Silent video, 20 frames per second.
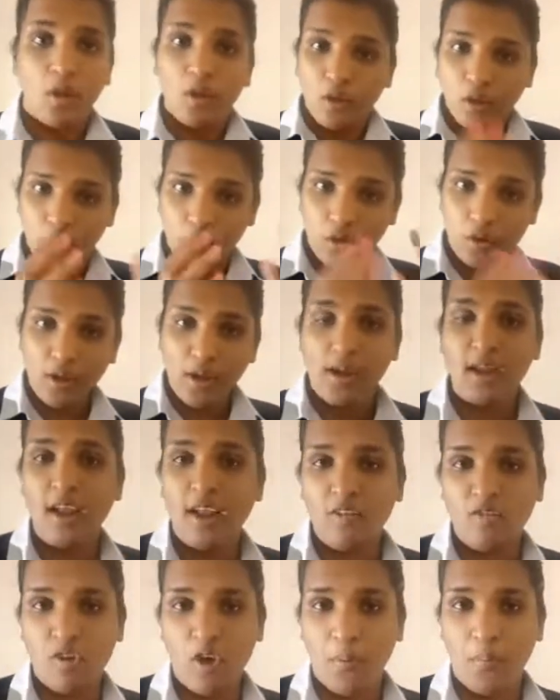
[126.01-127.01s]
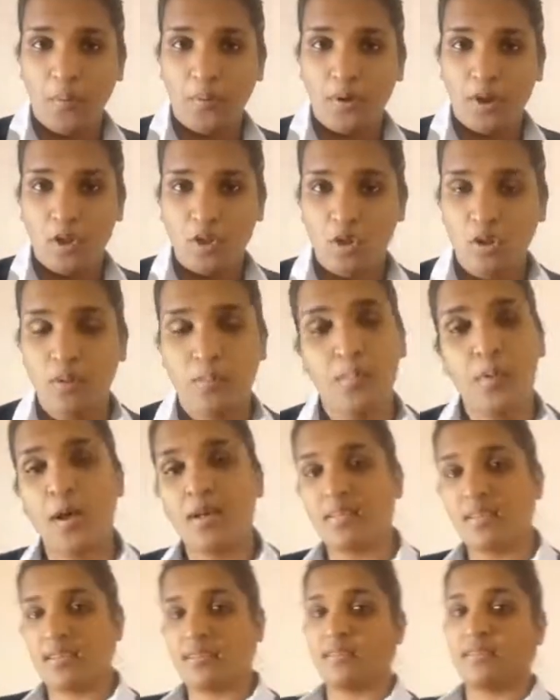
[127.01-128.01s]
you're looking at your operational
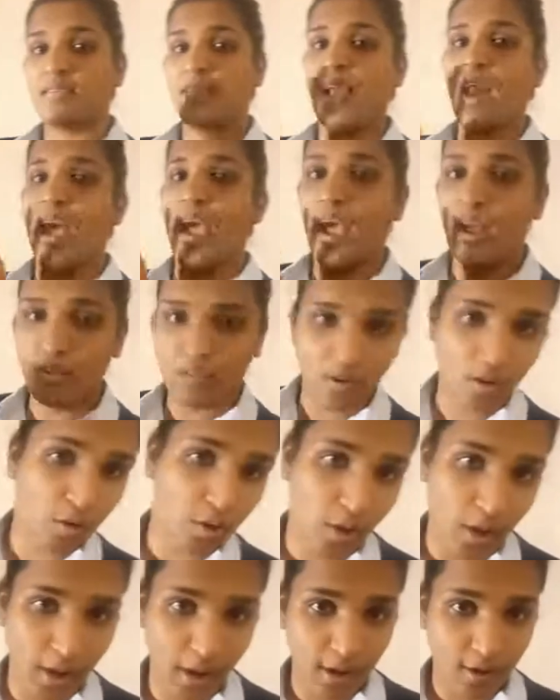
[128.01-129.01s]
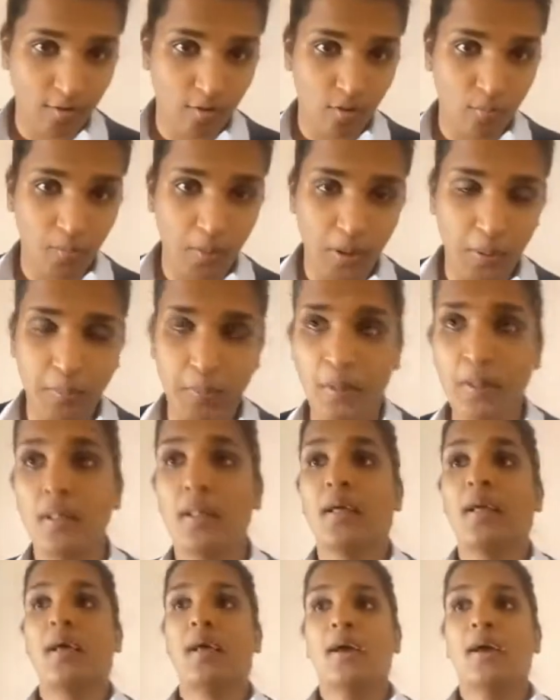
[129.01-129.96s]
processes and you're looking at your people.